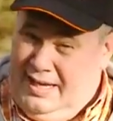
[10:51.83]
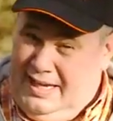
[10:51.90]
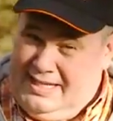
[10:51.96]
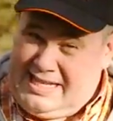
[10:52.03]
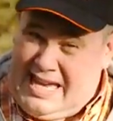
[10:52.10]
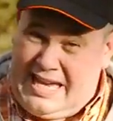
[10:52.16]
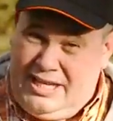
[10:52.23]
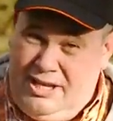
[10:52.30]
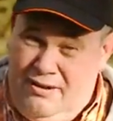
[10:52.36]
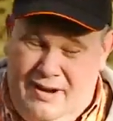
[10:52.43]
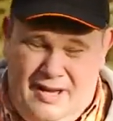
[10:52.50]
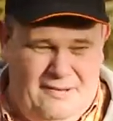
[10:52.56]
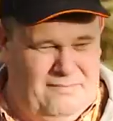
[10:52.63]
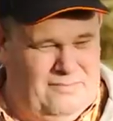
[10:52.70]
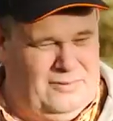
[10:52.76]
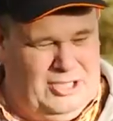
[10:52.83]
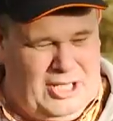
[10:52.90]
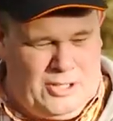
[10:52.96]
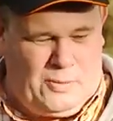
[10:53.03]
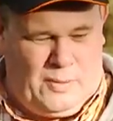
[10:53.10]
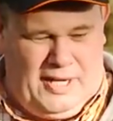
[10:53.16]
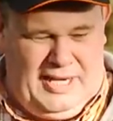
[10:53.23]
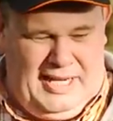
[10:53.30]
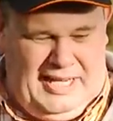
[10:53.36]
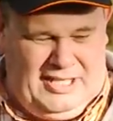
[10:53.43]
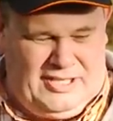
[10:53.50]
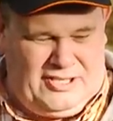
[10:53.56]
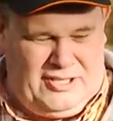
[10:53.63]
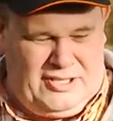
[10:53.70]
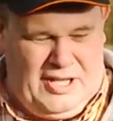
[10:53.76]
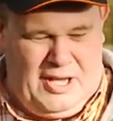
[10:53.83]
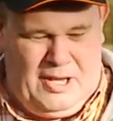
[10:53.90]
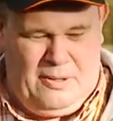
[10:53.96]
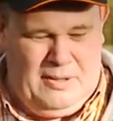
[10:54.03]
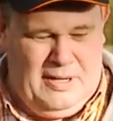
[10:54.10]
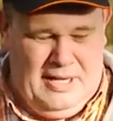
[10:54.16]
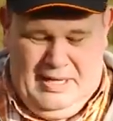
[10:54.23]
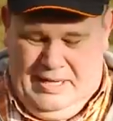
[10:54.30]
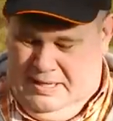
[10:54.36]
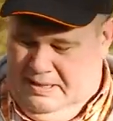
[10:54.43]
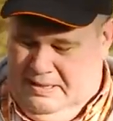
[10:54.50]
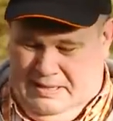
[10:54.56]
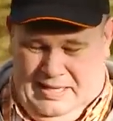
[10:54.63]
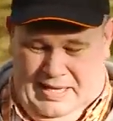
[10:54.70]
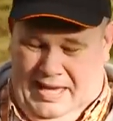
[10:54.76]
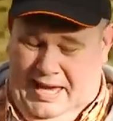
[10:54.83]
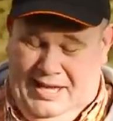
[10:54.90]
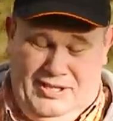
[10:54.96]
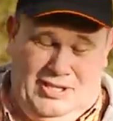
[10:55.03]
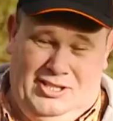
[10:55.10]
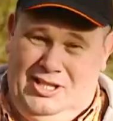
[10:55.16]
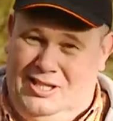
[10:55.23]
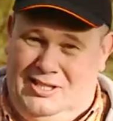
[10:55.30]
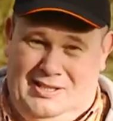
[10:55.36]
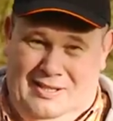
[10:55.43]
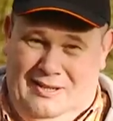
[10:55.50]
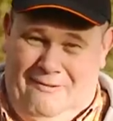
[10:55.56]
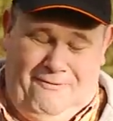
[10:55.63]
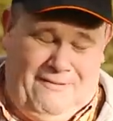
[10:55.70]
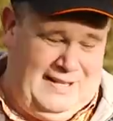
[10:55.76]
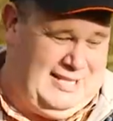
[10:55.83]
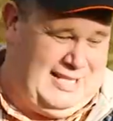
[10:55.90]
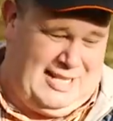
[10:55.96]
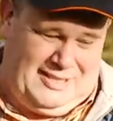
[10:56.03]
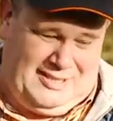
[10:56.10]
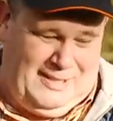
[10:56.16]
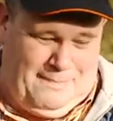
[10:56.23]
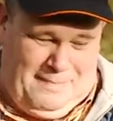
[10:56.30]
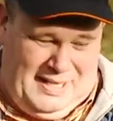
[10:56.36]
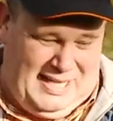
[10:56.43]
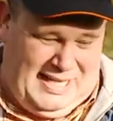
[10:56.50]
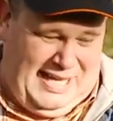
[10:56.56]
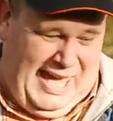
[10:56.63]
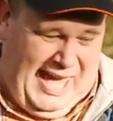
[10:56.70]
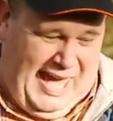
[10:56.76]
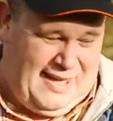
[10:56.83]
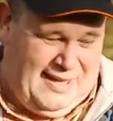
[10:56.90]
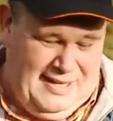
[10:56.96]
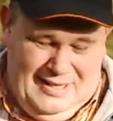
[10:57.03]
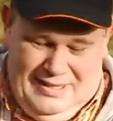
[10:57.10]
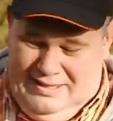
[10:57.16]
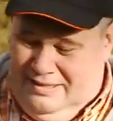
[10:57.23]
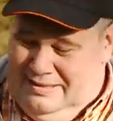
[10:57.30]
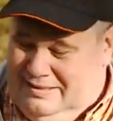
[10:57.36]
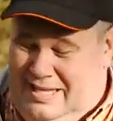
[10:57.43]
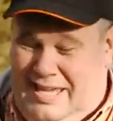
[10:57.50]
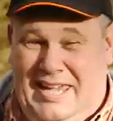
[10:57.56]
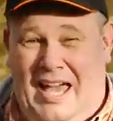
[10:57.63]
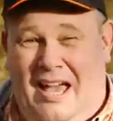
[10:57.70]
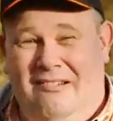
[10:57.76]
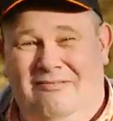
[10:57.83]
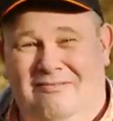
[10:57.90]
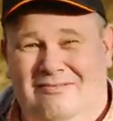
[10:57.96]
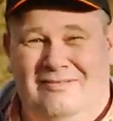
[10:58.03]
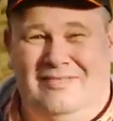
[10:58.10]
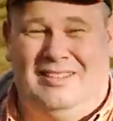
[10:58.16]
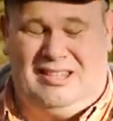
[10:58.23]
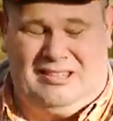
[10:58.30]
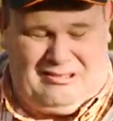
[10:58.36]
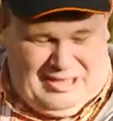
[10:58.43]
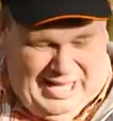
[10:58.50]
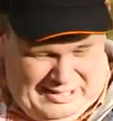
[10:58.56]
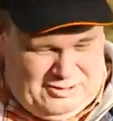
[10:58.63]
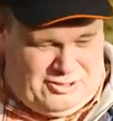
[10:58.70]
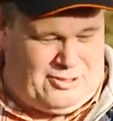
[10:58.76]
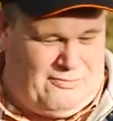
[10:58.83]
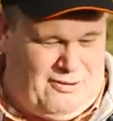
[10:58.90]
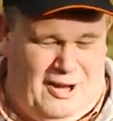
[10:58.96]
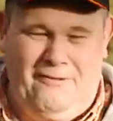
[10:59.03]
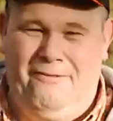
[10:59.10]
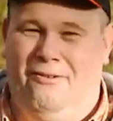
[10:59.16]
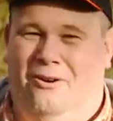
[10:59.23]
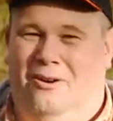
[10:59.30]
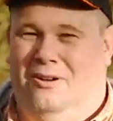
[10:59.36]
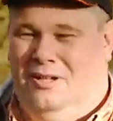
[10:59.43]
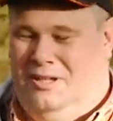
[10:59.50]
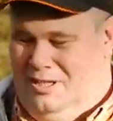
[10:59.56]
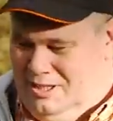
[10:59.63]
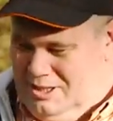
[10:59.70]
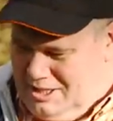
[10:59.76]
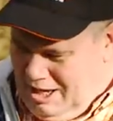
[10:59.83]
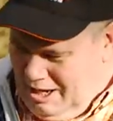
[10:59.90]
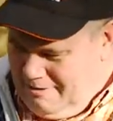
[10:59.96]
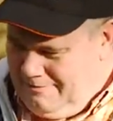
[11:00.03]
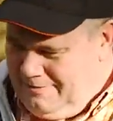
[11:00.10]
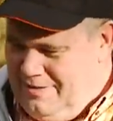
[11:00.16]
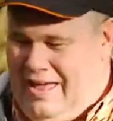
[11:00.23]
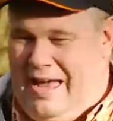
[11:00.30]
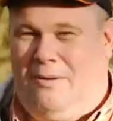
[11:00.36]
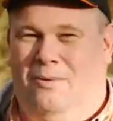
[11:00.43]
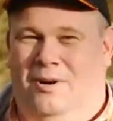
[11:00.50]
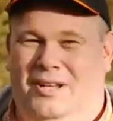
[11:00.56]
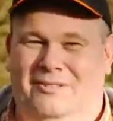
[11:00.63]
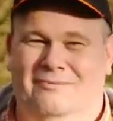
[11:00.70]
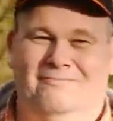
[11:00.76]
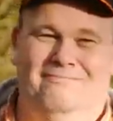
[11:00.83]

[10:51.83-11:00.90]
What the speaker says: It's accurate, does what it needs to do. It's just a fantastic bit of kit. And there you go. That's the rifle. Go for that one.